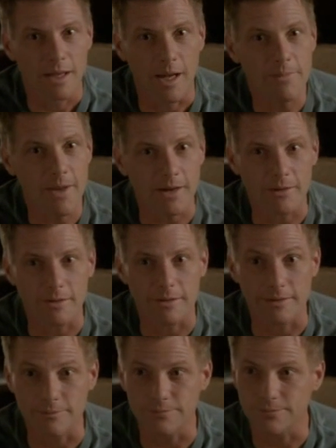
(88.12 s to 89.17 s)
I'm not
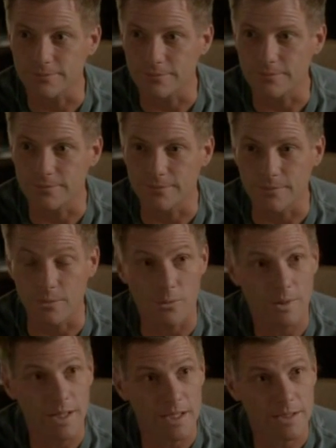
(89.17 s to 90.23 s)

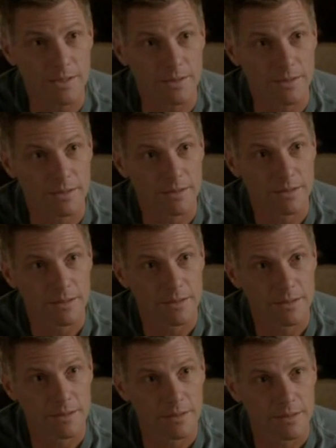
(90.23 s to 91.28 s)
rich.
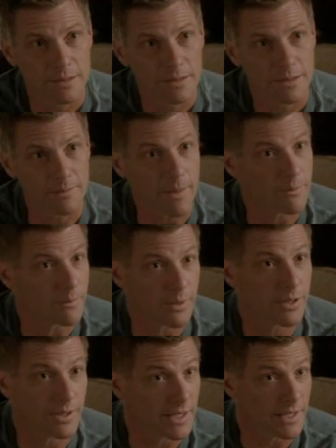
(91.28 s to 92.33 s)
I'm not
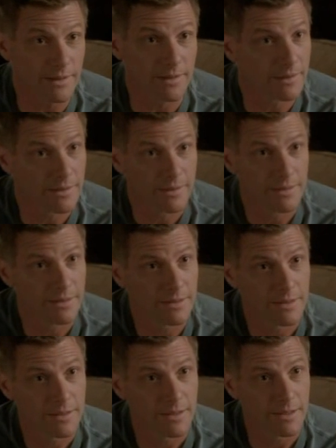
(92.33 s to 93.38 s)
brilliant.
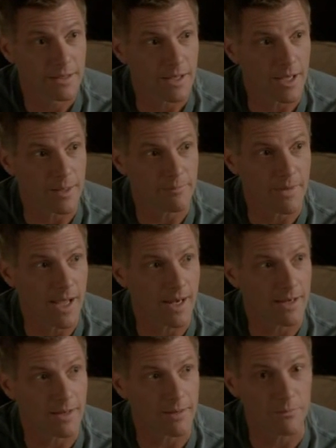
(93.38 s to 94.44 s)
I'm
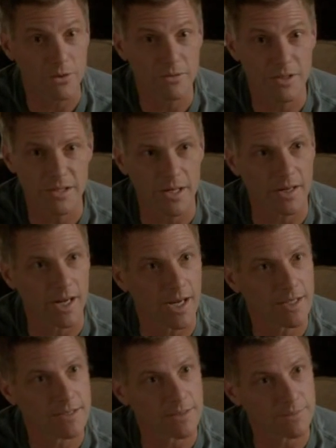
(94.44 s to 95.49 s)
not movie star
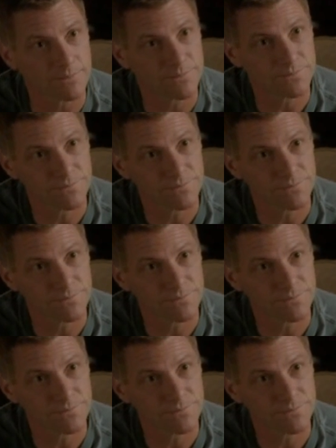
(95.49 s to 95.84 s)
handsome.